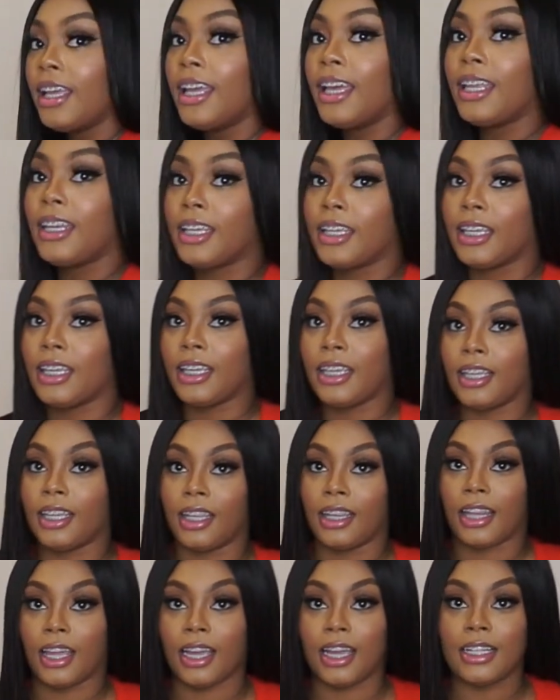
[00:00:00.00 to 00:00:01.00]
And again,
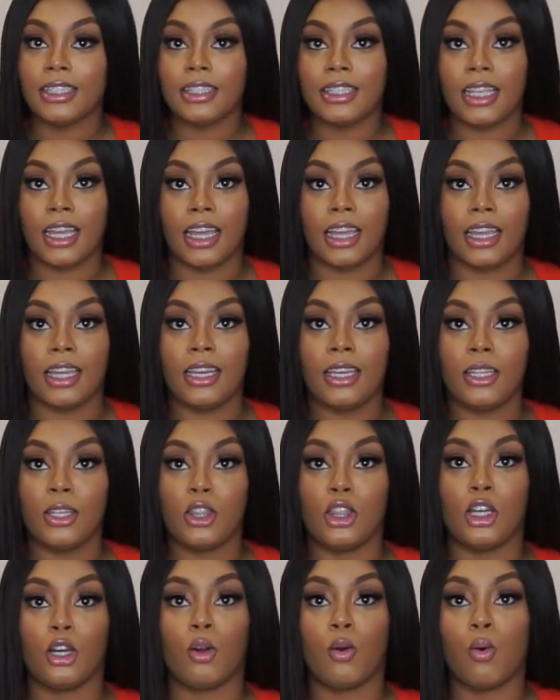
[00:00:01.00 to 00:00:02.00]
like I said,
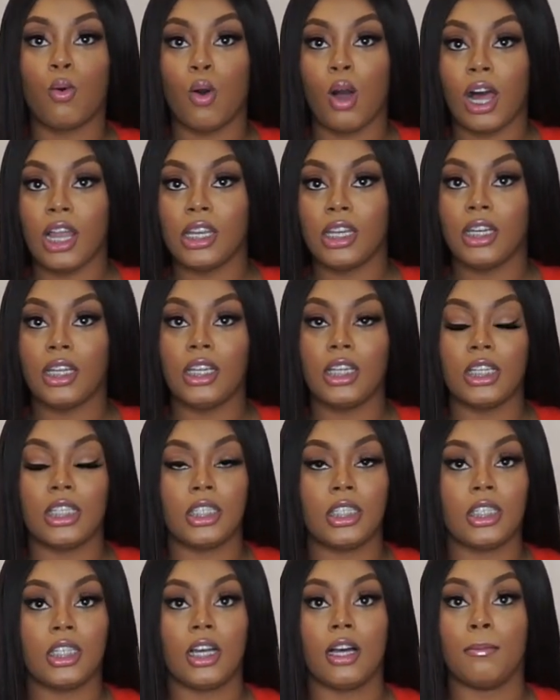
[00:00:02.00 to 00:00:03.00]
the quality
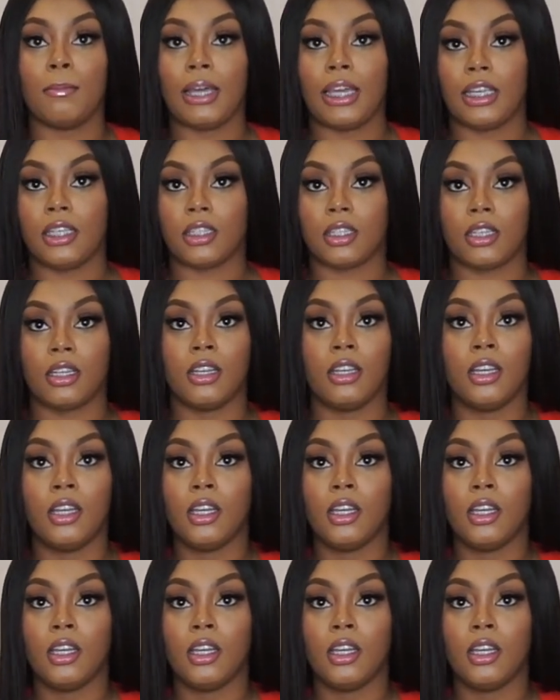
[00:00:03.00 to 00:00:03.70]
is amazing.